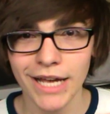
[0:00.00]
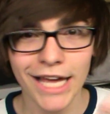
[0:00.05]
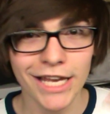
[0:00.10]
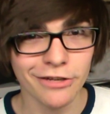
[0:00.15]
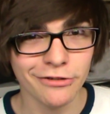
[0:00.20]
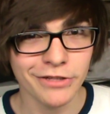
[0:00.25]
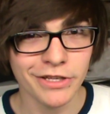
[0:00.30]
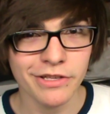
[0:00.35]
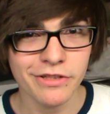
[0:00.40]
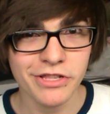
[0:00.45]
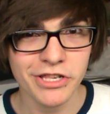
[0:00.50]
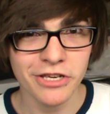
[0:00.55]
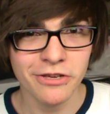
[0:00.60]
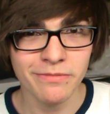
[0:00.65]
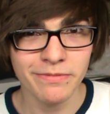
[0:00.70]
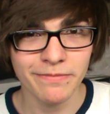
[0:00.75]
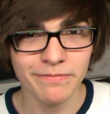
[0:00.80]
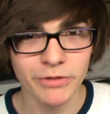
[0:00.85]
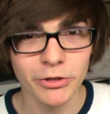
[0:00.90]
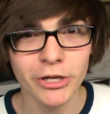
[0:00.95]
Hello
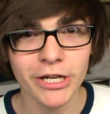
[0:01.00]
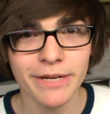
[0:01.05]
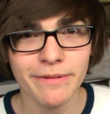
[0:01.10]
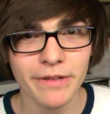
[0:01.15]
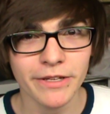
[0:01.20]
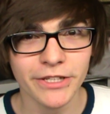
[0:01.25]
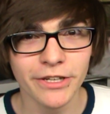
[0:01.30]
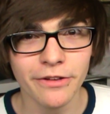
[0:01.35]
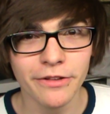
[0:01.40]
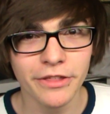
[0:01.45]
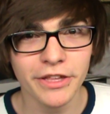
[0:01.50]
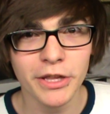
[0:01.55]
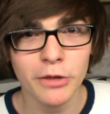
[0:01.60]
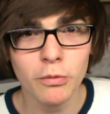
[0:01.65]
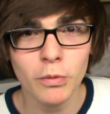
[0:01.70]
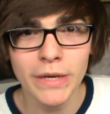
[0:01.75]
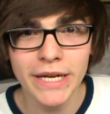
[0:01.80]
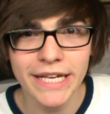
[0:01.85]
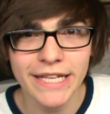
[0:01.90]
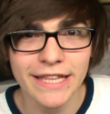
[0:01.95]
YouTube, you alright? Don't you think it's
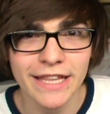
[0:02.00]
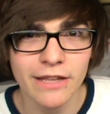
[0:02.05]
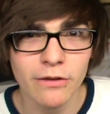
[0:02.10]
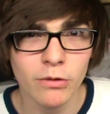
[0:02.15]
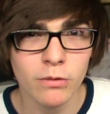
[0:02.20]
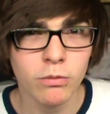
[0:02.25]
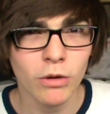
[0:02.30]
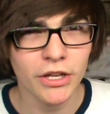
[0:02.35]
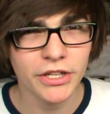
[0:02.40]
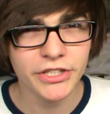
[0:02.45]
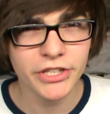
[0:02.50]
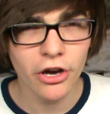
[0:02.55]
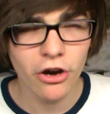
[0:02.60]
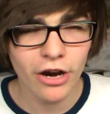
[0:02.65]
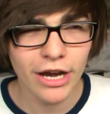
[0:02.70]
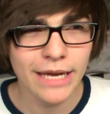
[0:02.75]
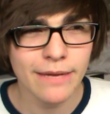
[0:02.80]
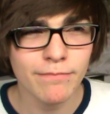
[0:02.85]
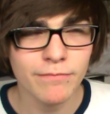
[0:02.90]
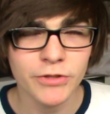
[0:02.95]
weird that there was one
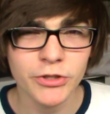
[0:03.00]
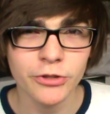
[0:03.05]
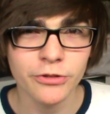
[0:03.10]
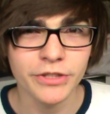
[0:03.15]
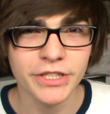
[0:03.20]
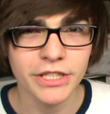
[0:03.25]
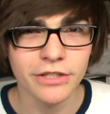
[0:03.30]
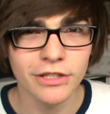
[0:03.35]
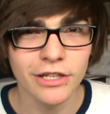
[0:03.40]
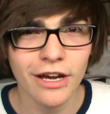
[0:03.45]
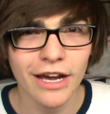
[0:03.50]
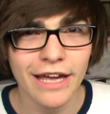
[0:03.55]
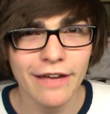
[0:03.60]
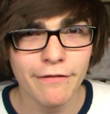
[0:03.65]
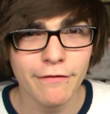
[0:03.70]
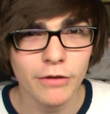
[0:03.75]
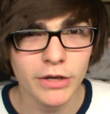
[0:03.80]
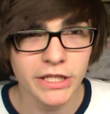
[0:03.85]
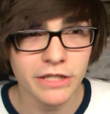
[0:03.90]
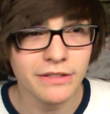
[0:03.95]
time during your
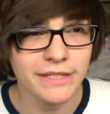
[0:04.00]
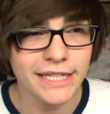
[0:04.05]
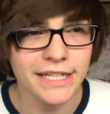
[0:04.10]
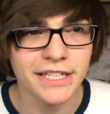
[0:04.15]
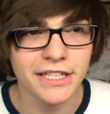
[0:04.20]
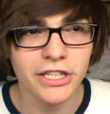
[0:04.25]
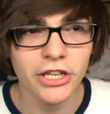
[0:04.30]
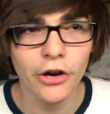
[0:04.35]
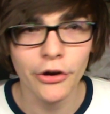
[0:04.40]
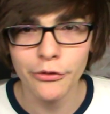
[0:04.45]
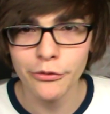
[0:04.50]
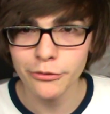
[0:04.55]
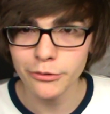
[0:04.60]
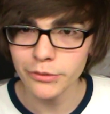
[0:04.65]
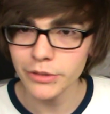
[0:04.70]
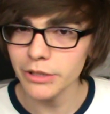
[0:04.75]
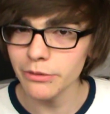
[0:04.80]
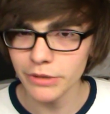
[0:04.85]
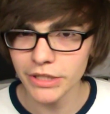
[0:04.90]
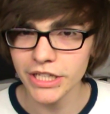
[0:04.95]
life when you didn't know
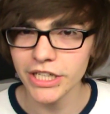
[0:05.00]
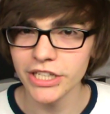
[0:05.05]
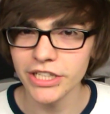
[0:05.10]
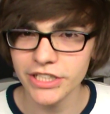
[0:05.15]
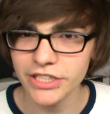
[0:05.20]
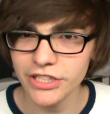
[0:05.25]
you were gonna